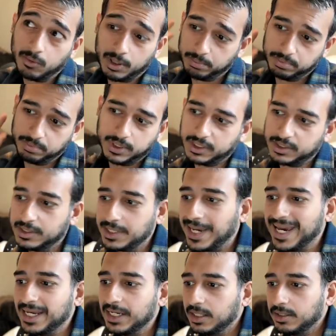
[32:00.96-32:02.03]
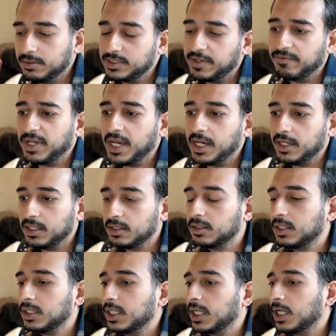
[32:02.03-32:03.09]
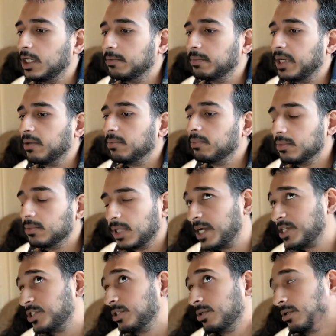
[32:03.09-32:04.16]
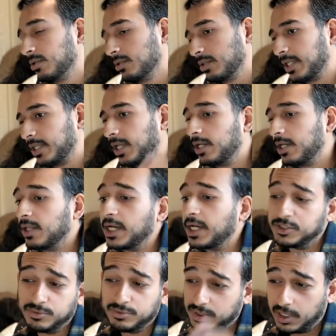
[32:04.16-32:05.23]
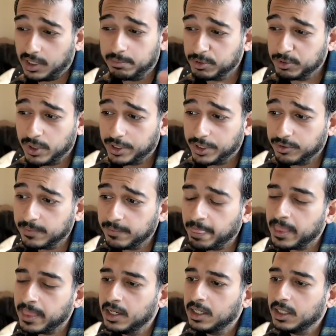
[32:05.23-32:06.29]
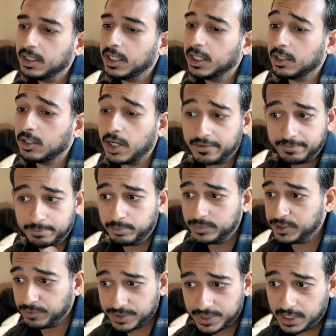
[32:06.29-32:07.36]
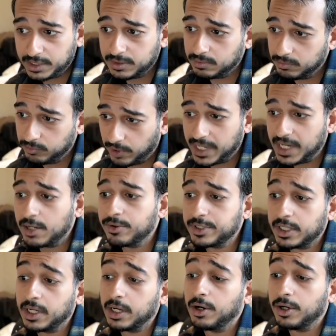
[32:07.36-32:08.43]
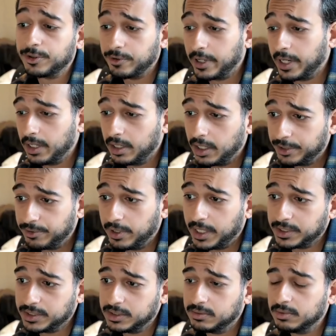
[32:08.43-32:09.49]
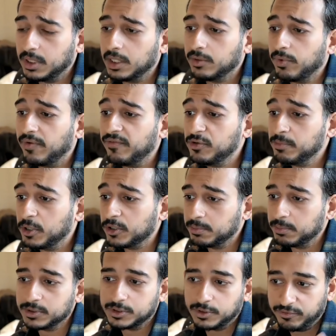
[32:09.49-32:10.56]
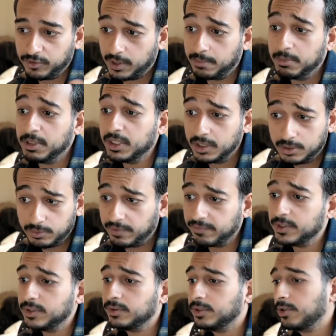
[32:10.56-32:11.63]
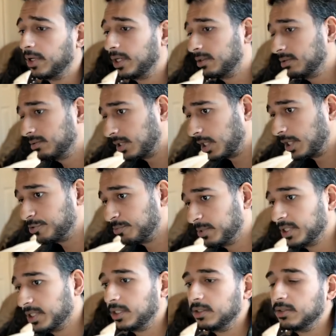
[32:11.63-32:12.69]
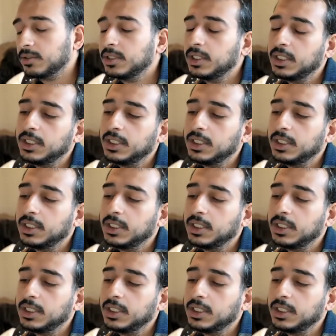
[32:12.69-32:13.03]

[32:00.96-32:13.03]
go up like to 80 70 80 um, and last year at the end of last year was like up to 100 uh, a lot of Series A's right now are done at 100 100x uh, revenue multiples. So if you're at a million in revenue, you're at 100 million in